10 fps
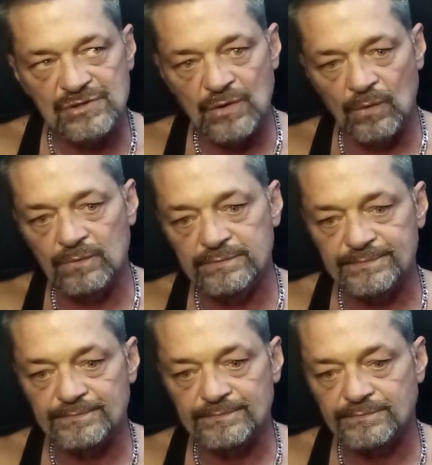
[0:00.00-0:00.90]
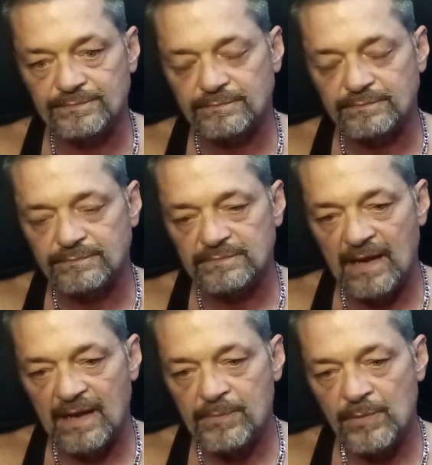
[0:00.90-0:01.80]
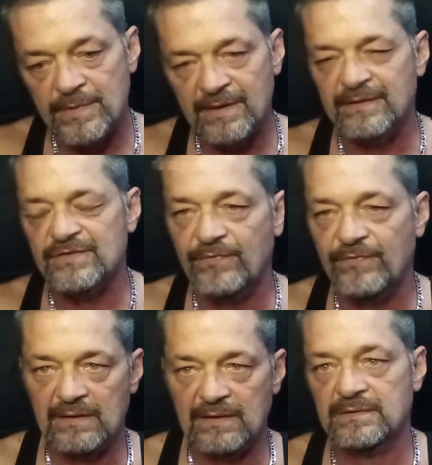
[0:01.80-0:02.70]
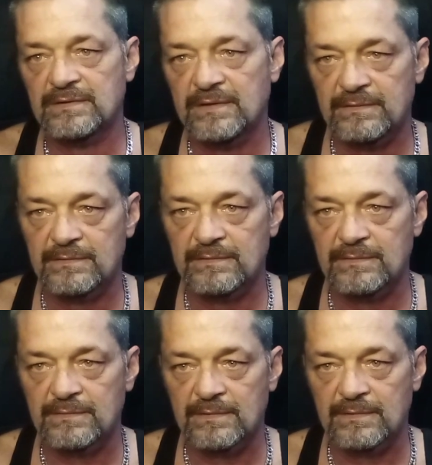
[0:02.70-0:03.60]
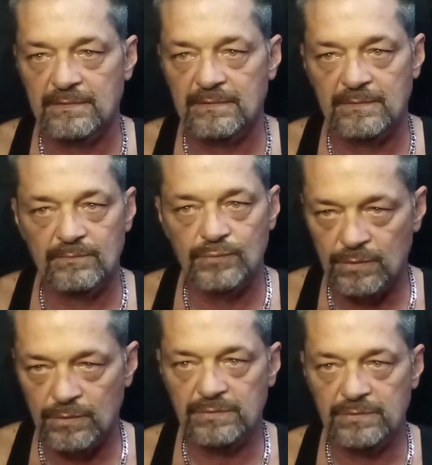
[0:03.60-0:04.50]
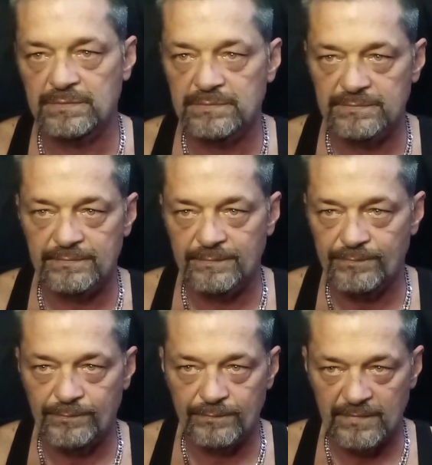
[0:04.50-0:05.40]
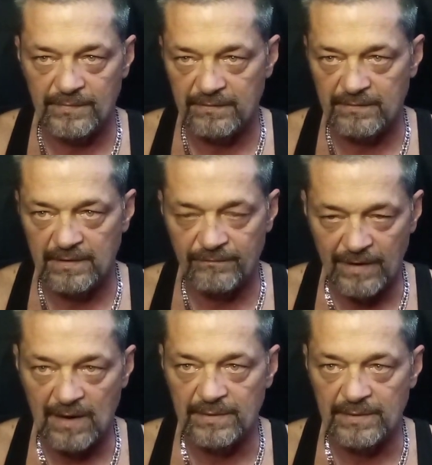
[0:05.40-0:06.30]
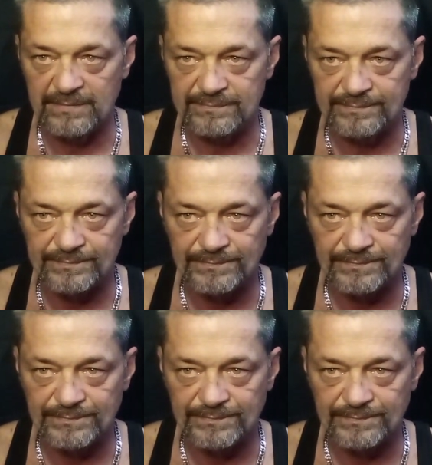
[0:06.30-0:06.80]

So they put me in this violent, brutal environment.